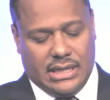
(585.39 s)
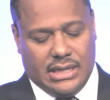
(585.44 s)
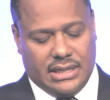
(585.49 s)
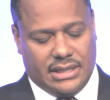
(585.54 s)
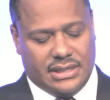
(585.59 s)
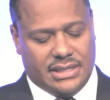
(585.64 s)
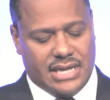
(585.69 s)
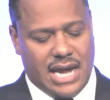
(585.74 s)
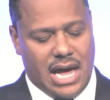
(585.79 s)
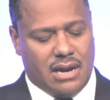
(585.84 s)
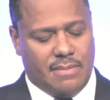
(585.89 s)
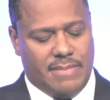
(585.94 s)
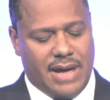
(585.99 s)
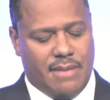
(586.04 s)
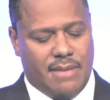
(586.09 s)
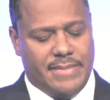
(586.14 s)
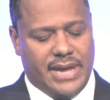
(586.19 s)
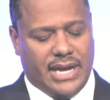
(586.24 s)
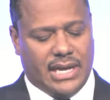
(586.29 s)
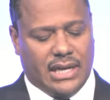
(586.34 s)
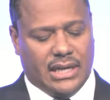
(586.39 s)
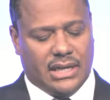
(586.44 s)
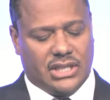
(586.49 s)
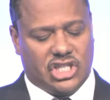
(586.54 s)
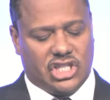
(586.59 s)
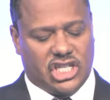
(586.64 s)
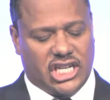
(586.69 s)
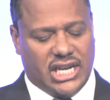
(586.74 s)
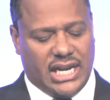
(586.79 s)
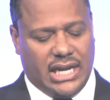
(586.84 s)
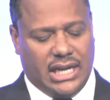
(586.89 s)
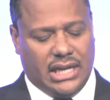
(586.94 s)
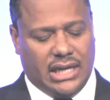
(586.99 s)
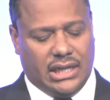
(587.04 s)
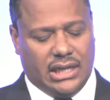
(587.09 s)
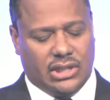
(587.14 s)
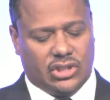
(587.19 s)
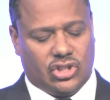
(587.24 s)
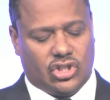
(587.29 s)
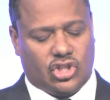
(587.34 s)
it is not about making a
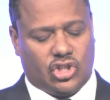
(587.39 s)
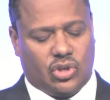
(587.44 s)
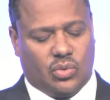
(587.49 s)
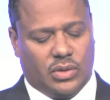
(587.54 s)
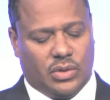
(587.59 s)
change to